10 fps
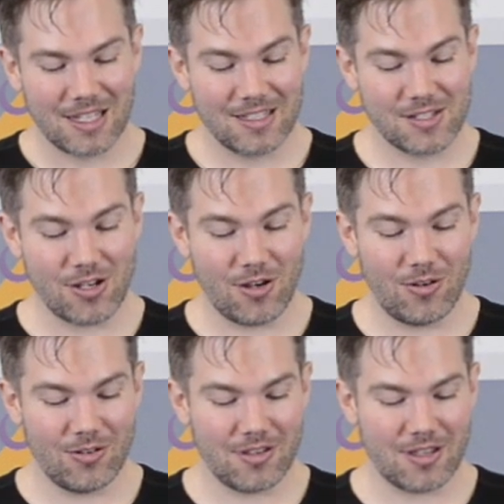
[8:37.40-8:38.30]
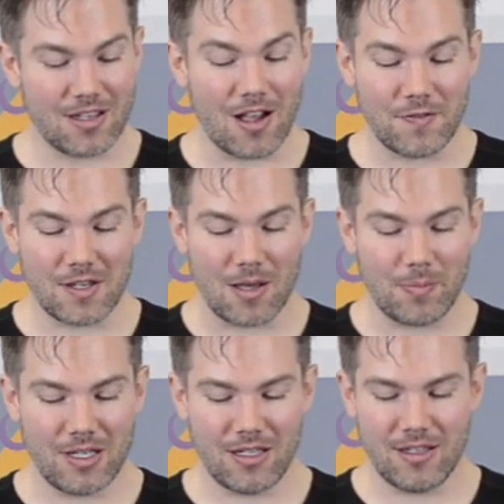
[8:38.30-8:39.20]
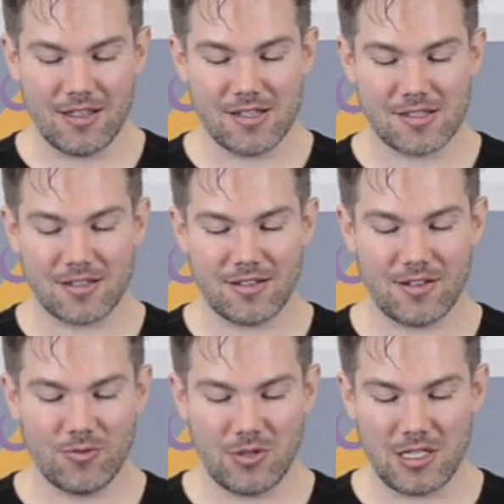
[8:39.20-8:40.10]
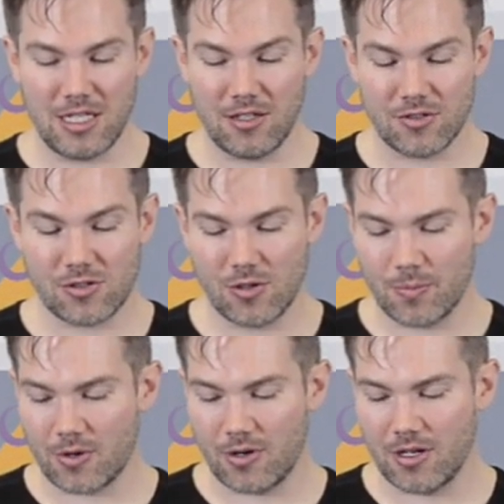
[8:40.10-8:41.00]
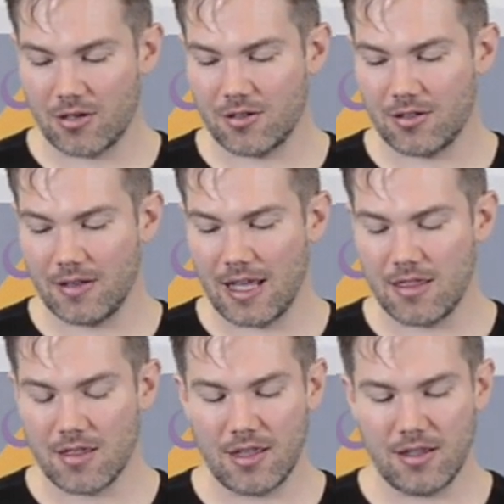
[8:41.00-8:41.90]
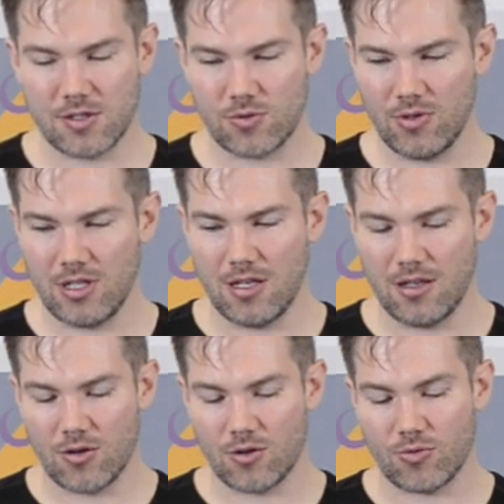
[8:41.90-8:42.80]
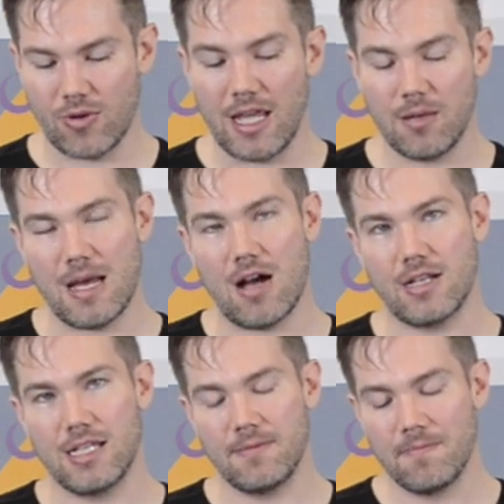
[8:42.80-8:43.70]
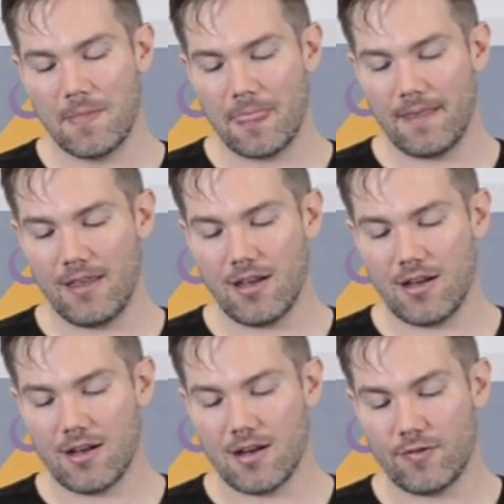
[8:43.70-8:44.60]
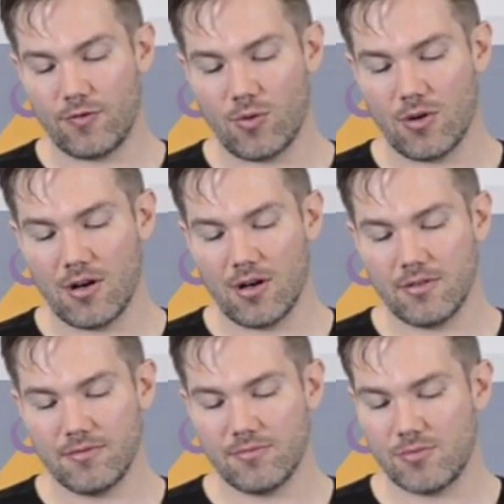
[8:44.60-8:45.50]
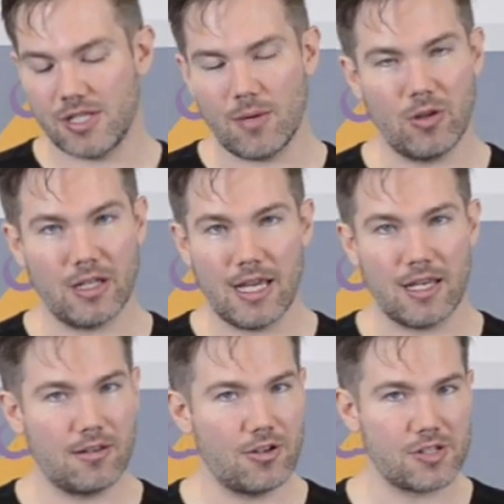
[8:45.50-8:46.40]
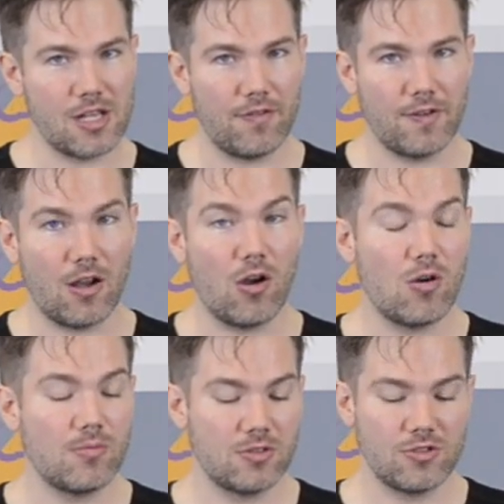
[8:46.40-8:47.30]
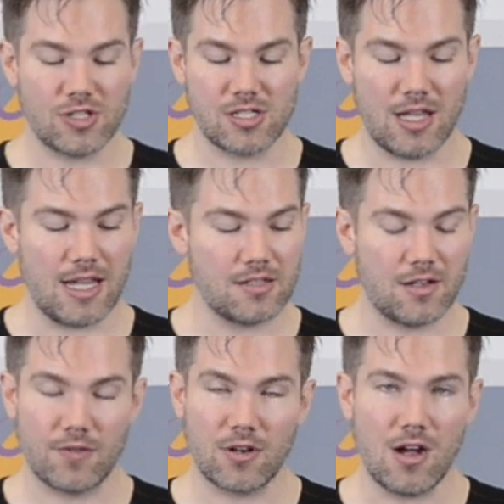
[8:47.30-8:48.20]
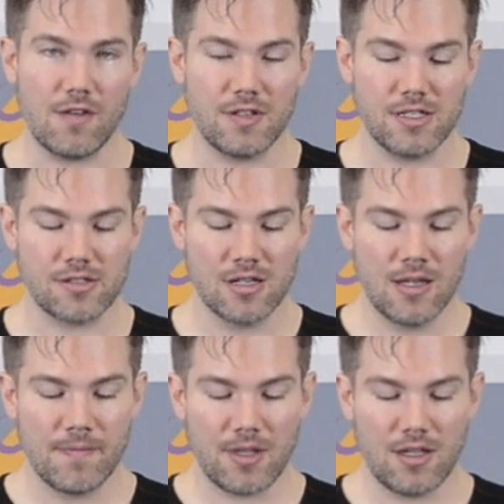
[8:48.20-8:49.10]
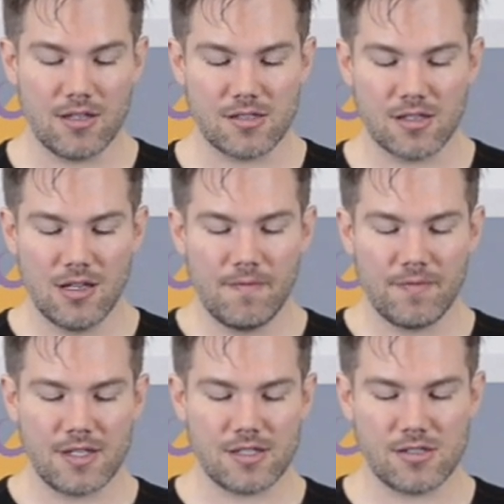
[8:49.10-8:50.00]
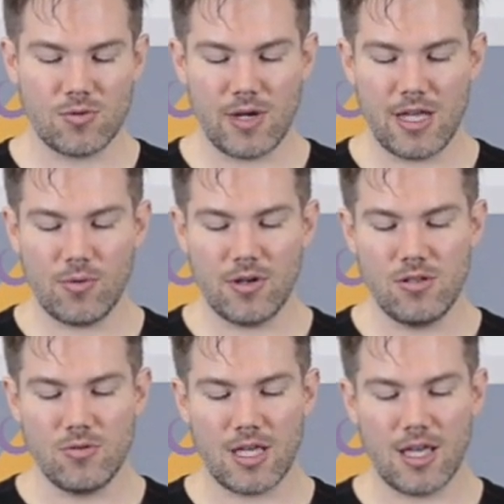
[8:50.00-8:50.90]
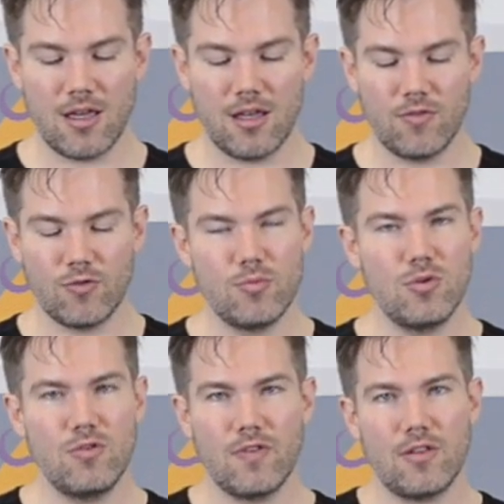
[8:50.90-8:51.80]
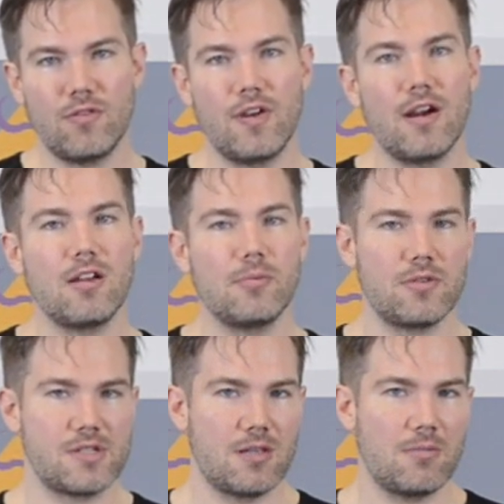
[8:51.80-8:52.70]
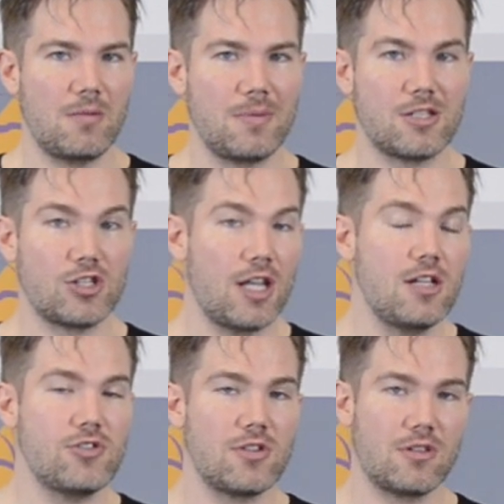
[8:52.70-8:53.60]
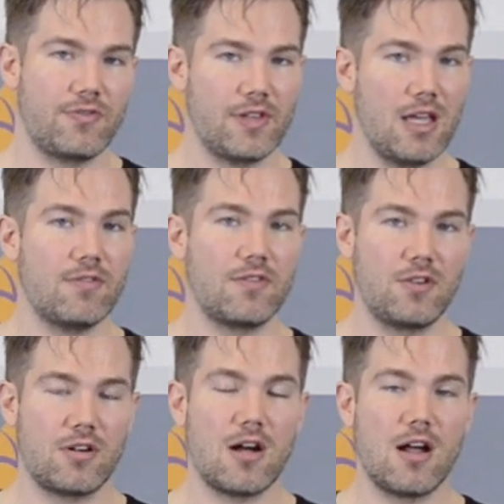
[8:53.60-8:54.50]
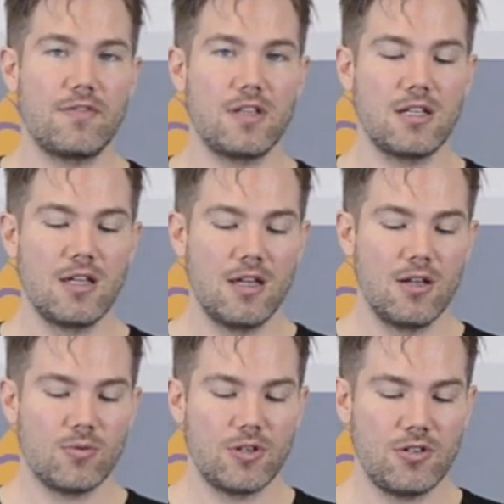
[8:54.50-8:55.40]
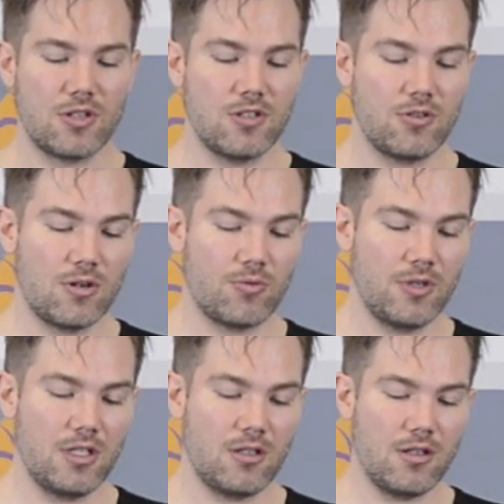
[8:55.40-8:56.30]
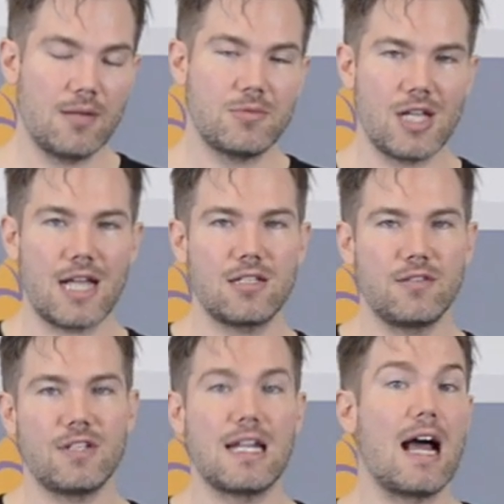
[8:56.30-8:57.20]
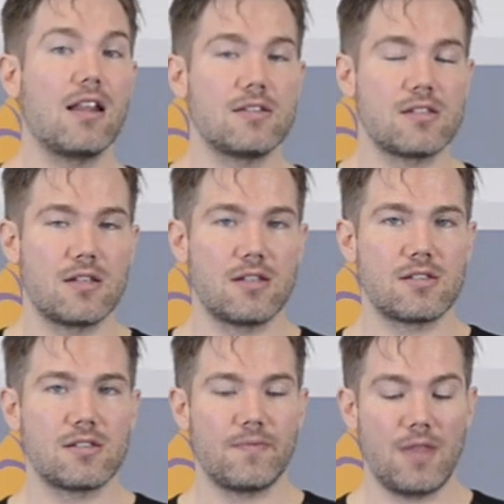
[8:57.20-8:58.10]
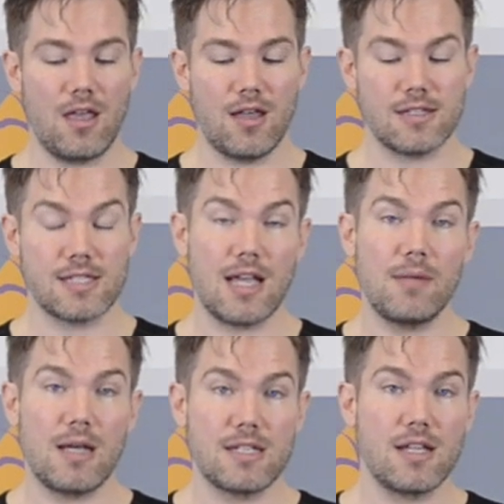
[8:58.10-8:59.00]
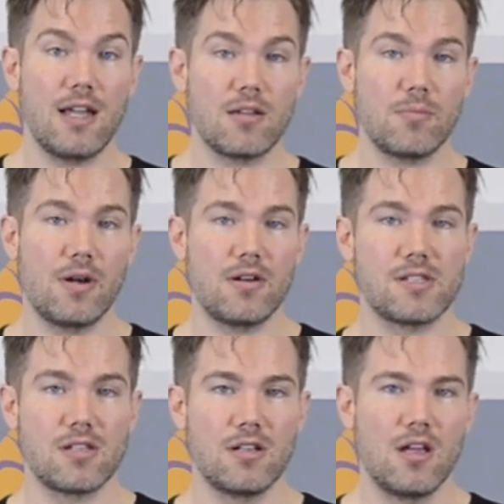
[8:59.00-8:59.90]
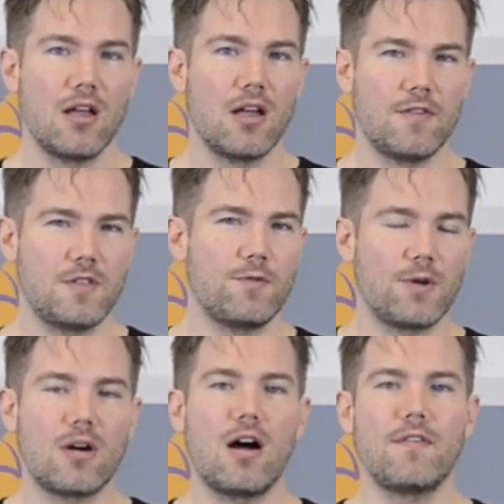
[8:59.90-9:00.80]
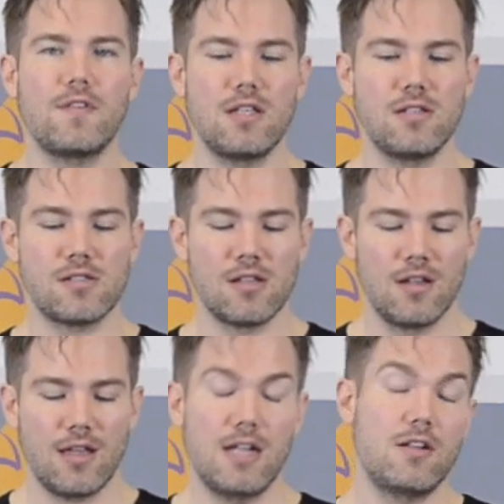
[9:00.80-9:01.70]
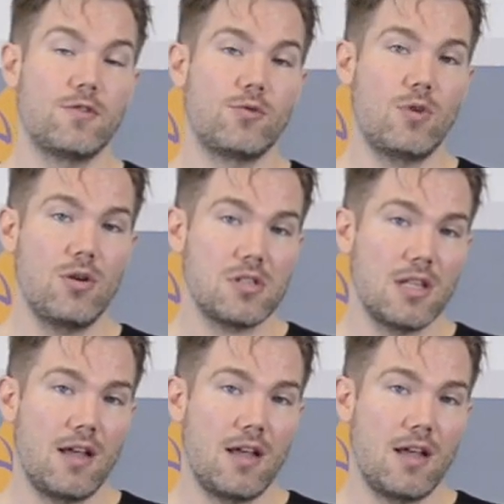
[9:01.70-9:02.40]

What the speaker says: So the coffee cupping is really super critical, and the thing that's really great about it for someone like yourself at home who just likes different coffees is this is a way where you can remove other variables that might be changing the flavor of your coffee, where you can do a real objective analysis and side-by-side comparison of different coffees at different roast